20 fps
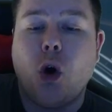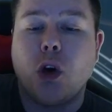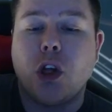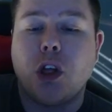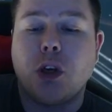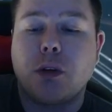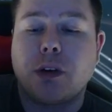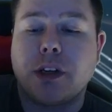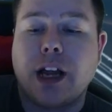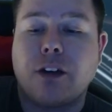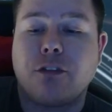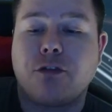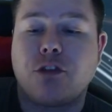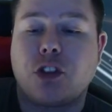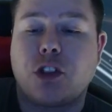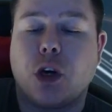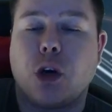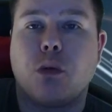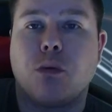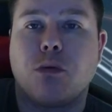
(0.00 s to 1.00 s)
or you can
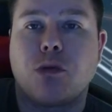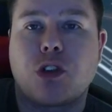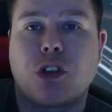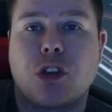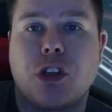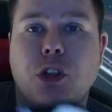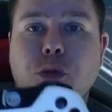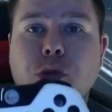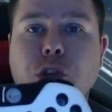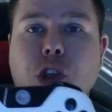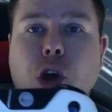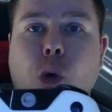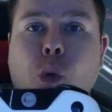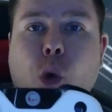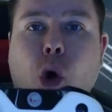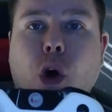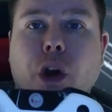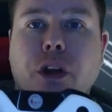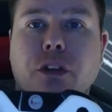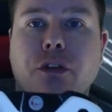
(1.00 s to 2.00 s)
have domes. So this one's got
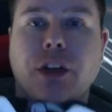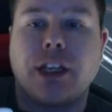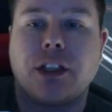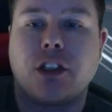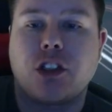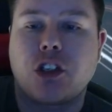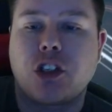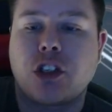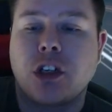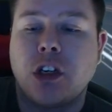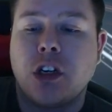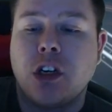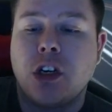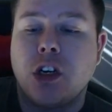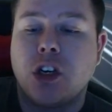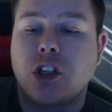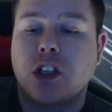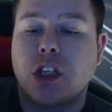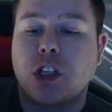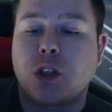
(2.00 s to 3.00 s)
one of each.
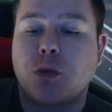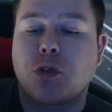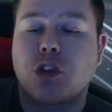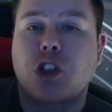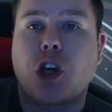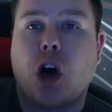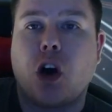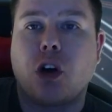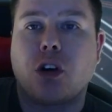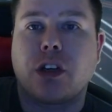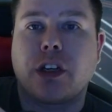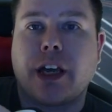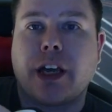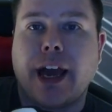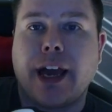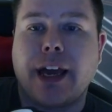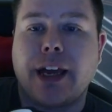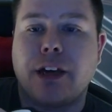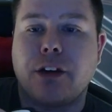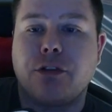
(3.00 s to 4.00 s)
So this one's
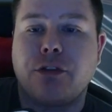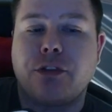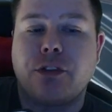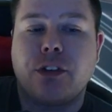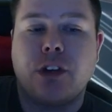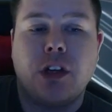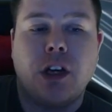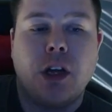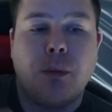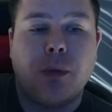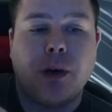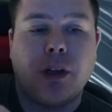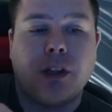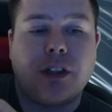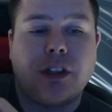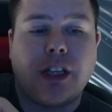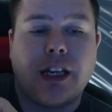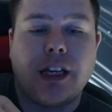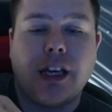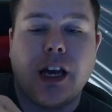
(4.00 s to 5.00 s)
concave,
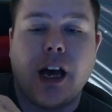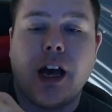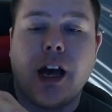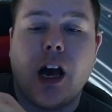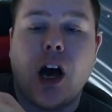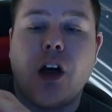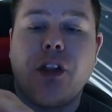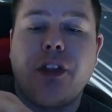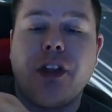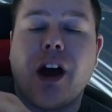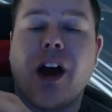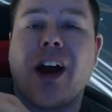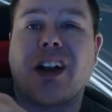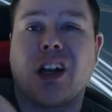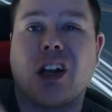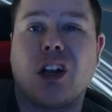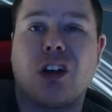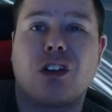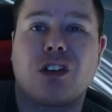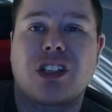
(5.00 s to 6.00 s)
but the other
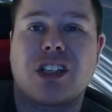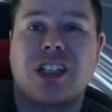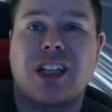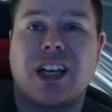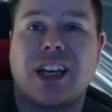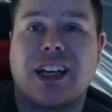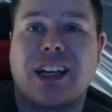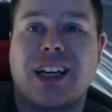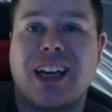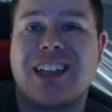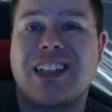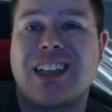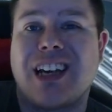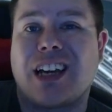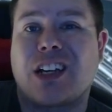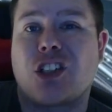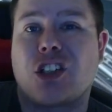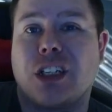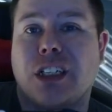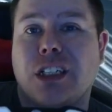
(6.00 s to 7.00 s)
analog stick is
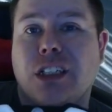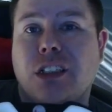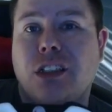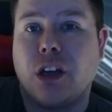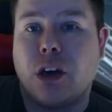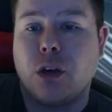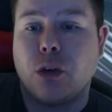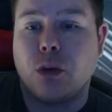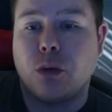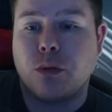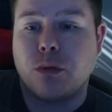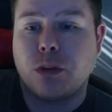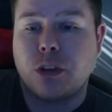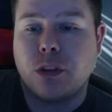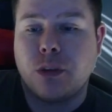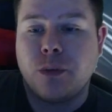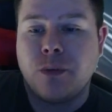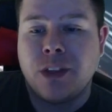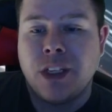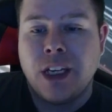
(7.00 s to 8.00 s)
actually domed.
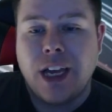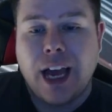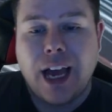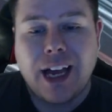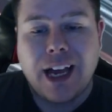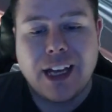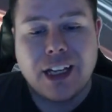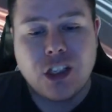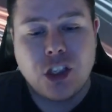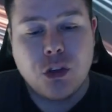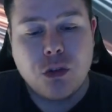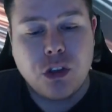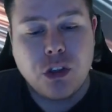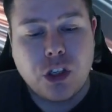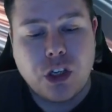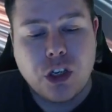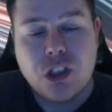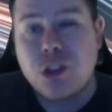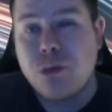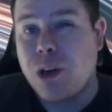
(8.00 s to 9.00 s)
And you can
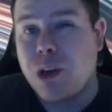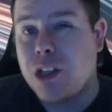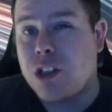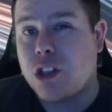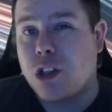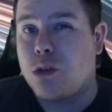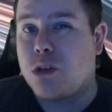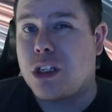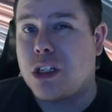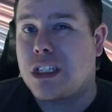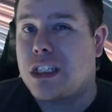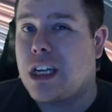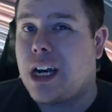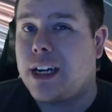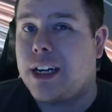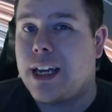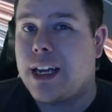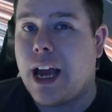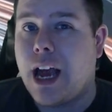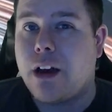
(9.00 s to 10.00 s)
customize those
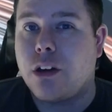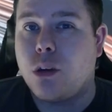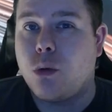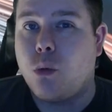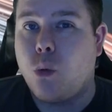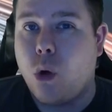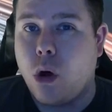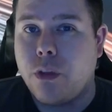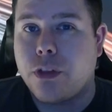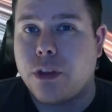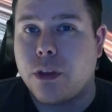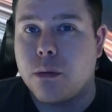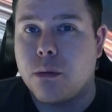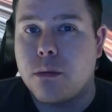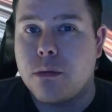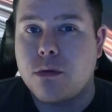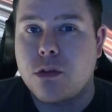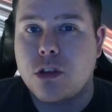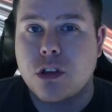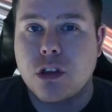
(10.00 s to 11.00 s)
exactly how you want
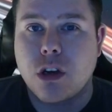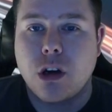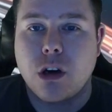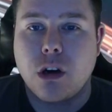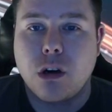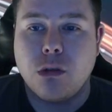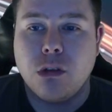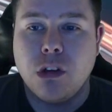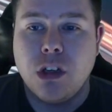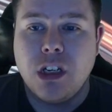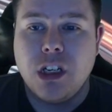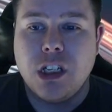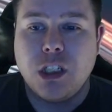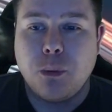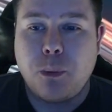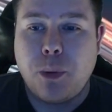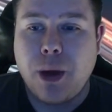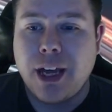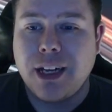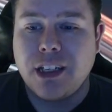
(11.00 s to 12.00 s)
them. So
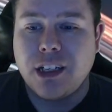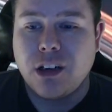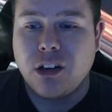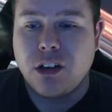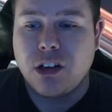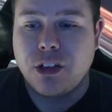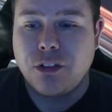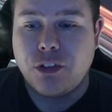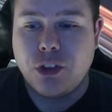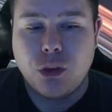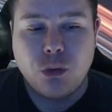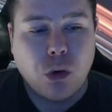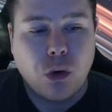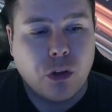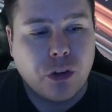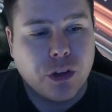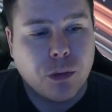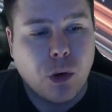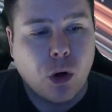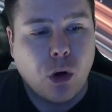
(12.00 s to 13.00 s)
depending on if you
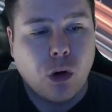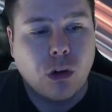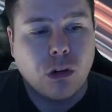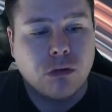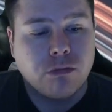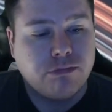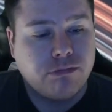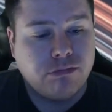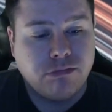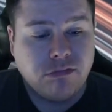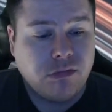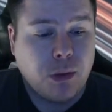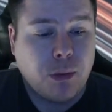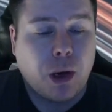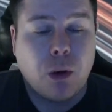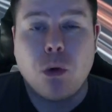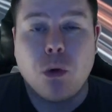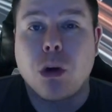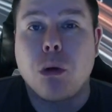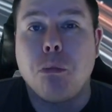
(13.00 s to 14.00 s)
want them all, you
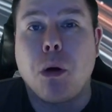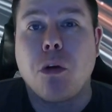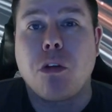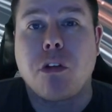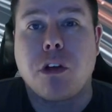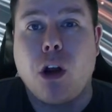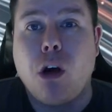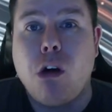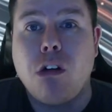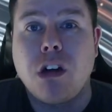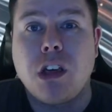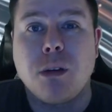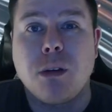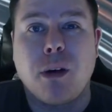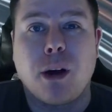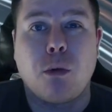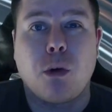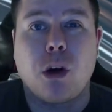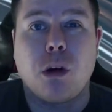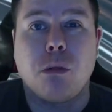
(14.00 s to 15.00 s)
might want them both long, you
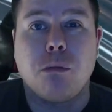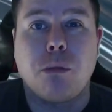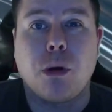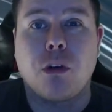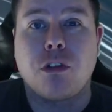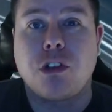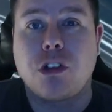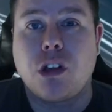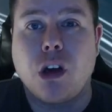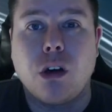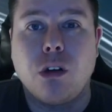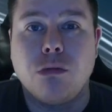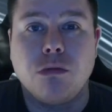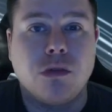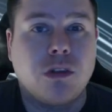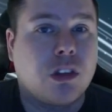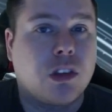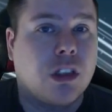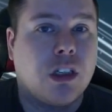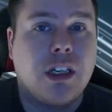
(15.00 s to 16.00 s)
might want them both
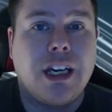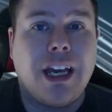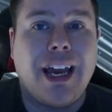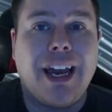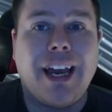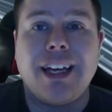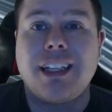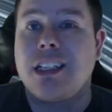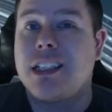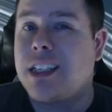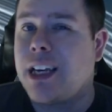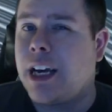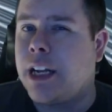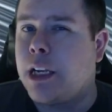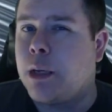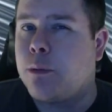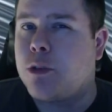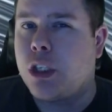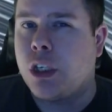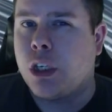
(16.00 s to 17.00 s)
domed. It's
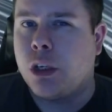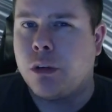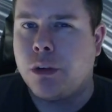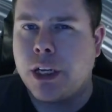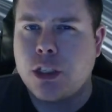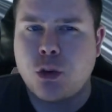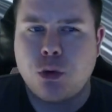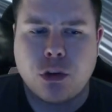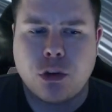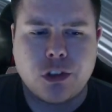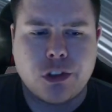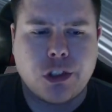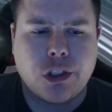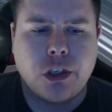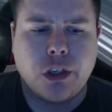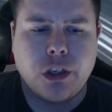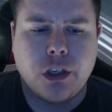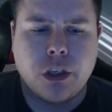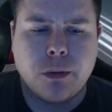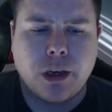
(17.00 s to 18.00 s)
entirely up to you. That's what's
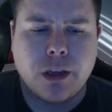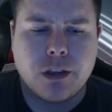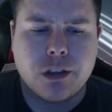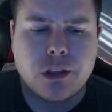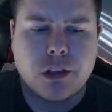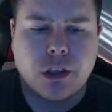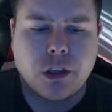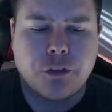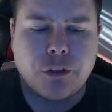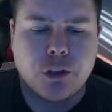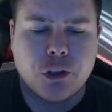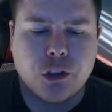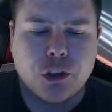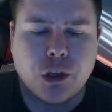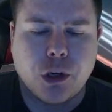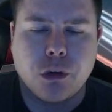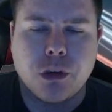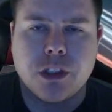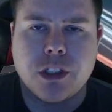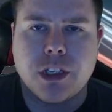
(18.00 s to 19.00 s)
good about the SCUF
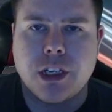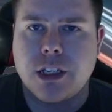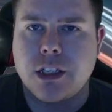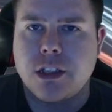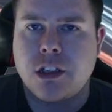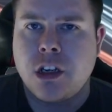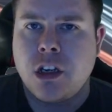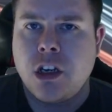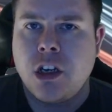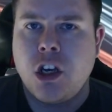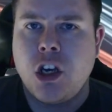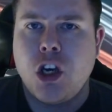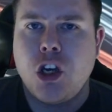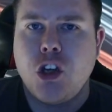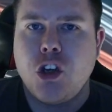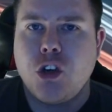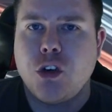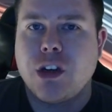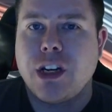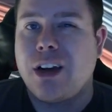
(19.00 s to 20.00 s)
controllers, is
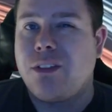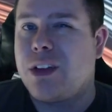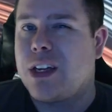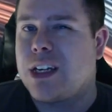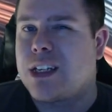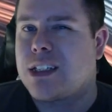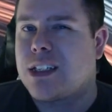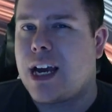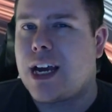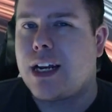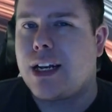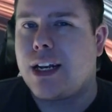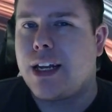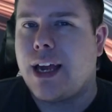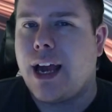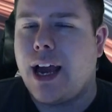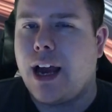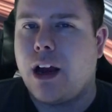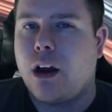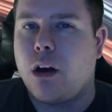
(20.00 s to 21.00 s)
you can have it exactly
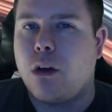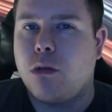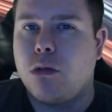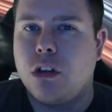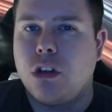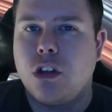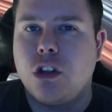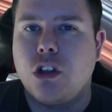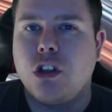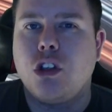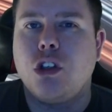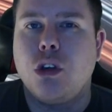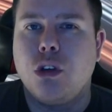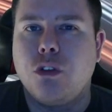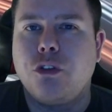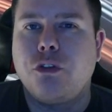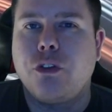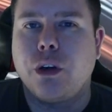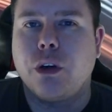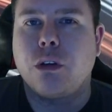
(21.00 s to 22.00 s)
how
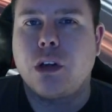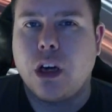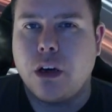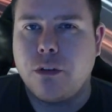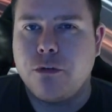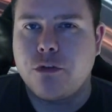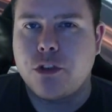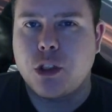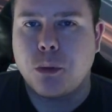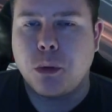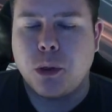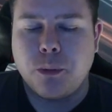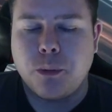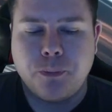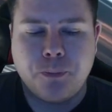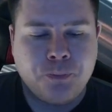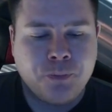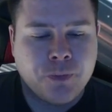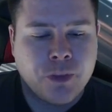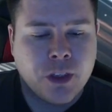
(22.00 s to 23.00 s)
you feel comfortable.
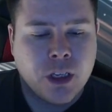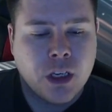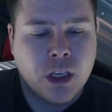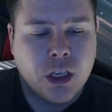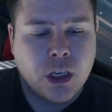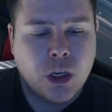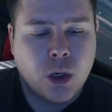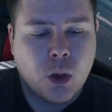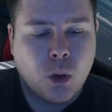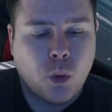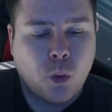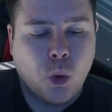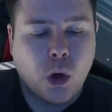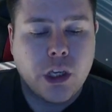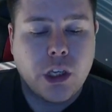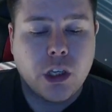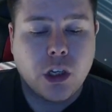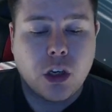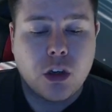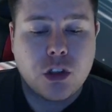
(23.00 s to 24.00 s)

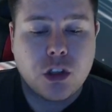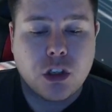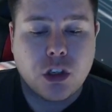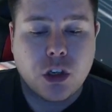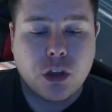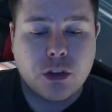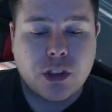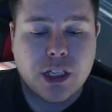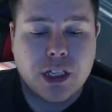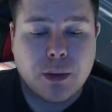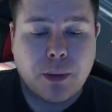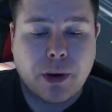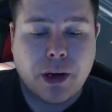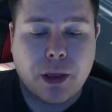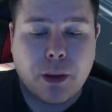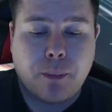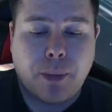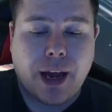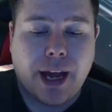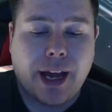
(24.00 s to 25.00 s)
What you'll also notice about
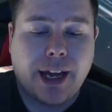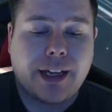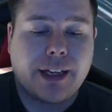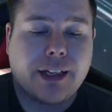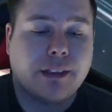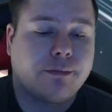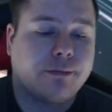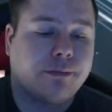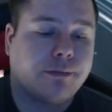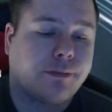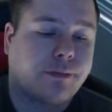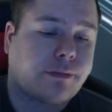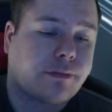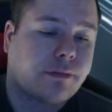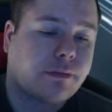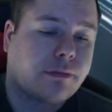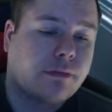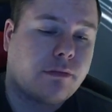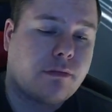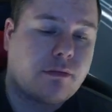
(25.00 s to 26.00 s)
the back
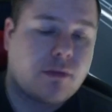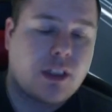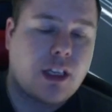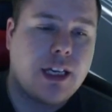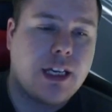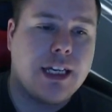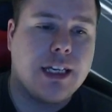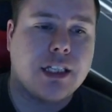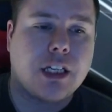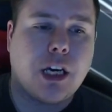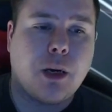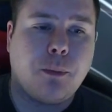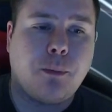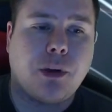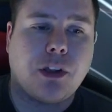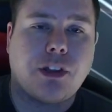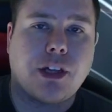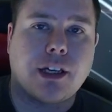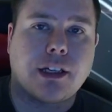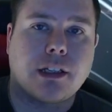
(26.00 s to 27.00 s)
is a
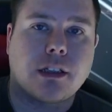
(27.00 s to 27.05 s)
couple of